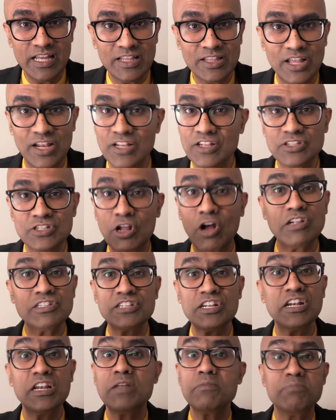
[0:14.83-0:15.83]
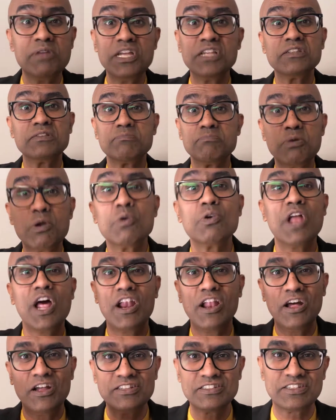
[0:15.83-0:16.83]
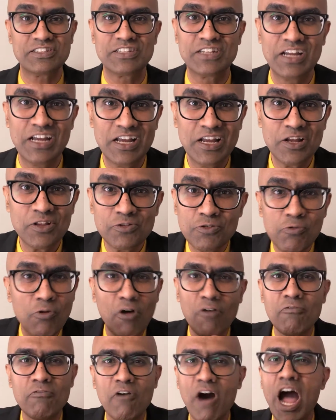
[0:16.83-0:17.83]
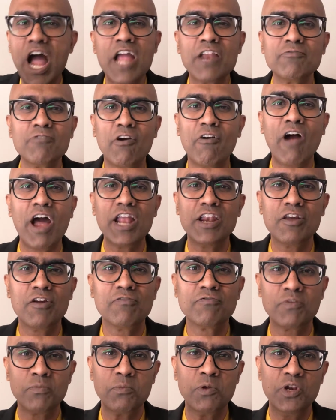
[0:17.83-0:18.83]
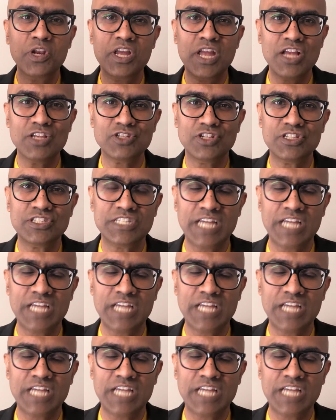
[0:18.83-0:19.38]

that is constantly being spewed at us through a wide variety of communication